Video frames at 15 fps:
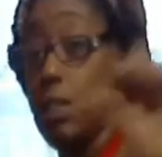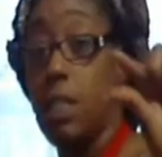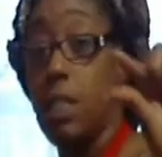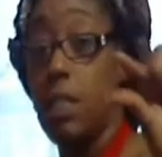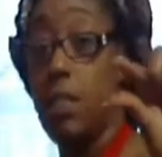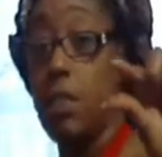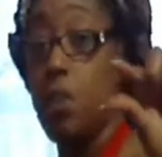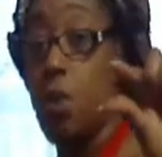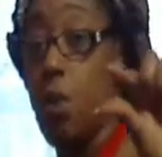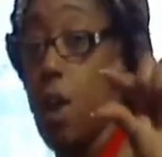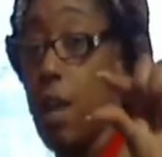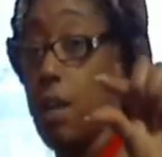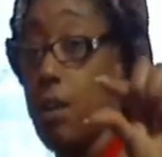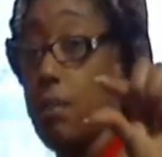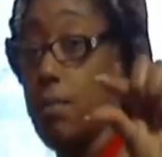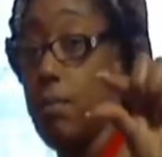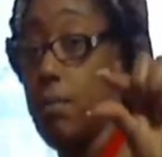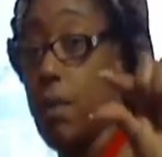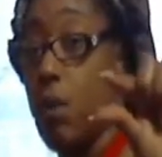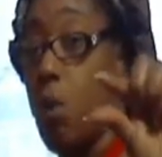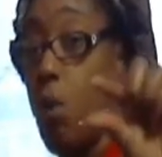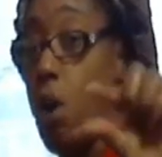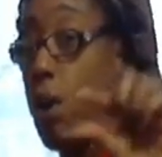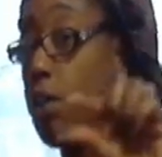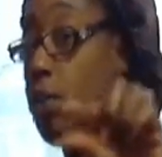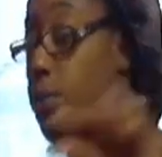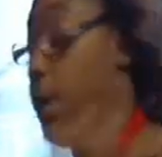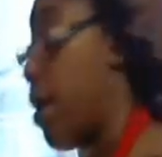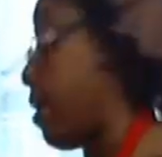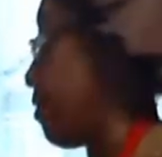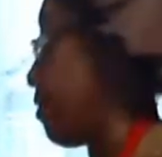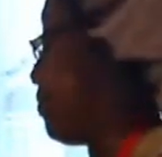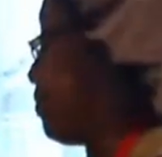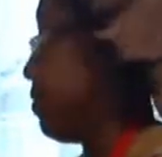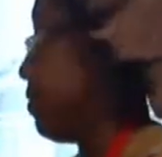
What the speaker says: just a quarter's worth.